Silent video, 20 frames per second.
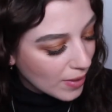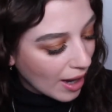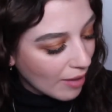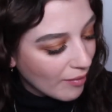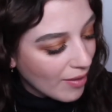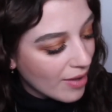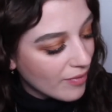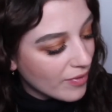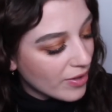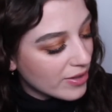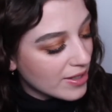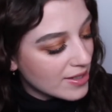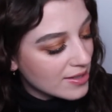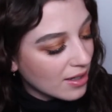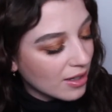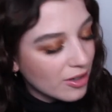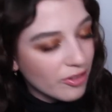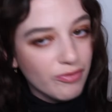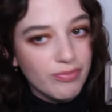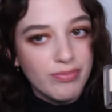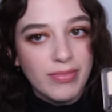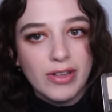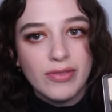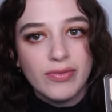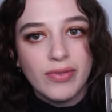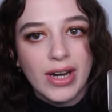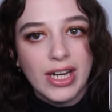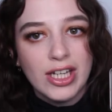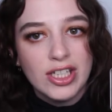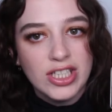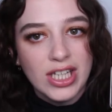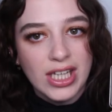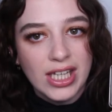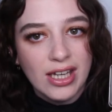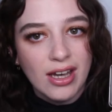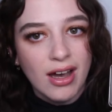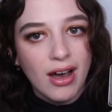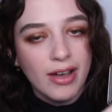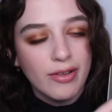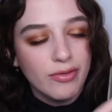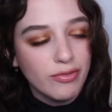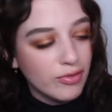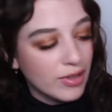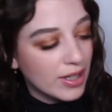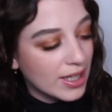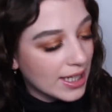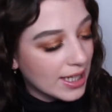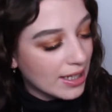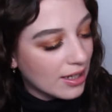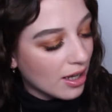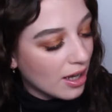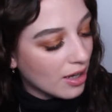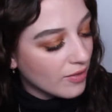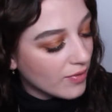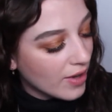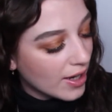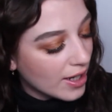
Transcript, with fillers: However, this kind of mid-range here I really love.